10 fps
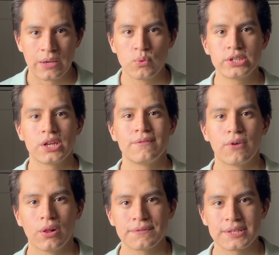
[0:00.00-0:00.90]
which
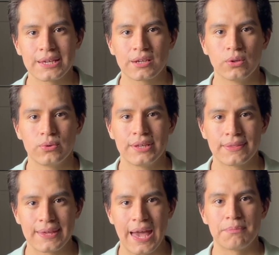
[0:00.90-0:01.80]
involves including
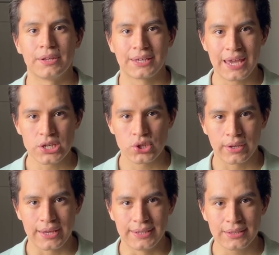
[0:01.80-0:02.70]
the application
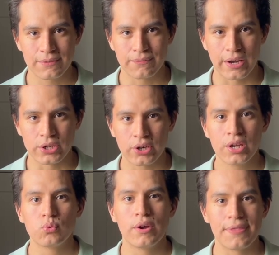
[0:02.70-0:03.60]
identifier
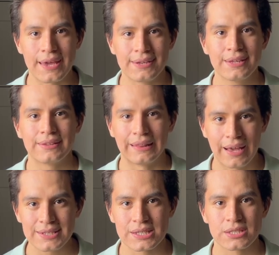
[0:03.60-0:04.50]
within the
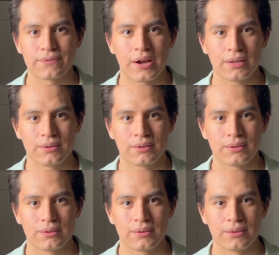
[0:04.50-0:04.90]
license file.